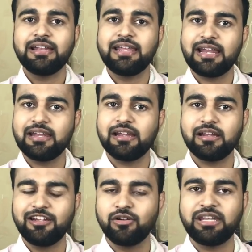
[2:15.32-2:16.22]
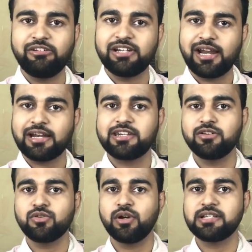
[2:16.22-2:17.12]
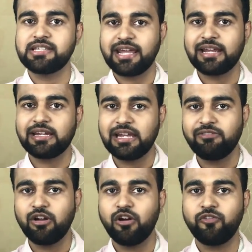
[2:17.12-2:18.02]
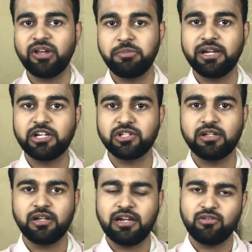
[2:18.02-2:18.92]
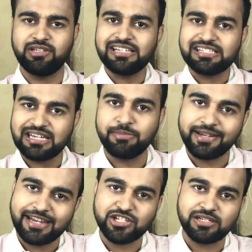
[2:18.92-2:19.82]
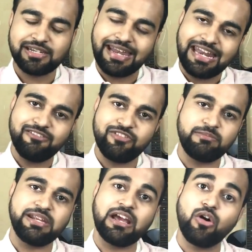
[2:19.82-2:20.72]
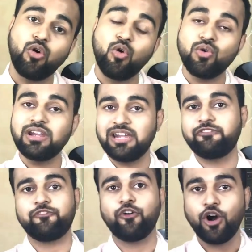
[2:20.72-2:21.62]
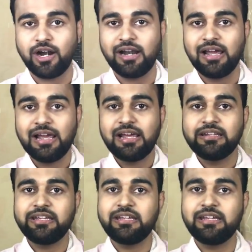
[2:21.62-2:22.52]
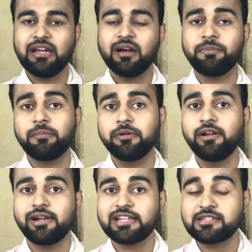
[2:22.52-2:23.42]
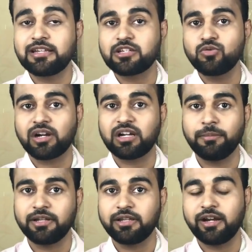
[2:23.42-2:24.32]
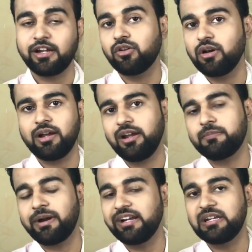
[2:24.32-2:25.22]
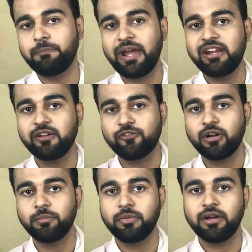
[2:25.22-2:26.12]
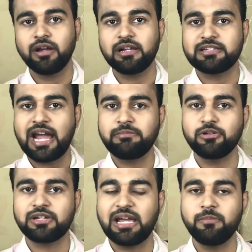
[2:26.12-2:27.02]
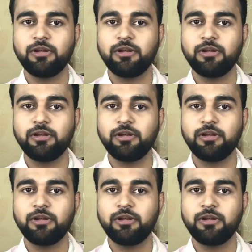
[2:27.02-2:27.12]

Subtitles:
Then they will direct you to a second level of immigration. Now, this immigration lane will be only for the permanent residents who are coming there. It might depend from time to time.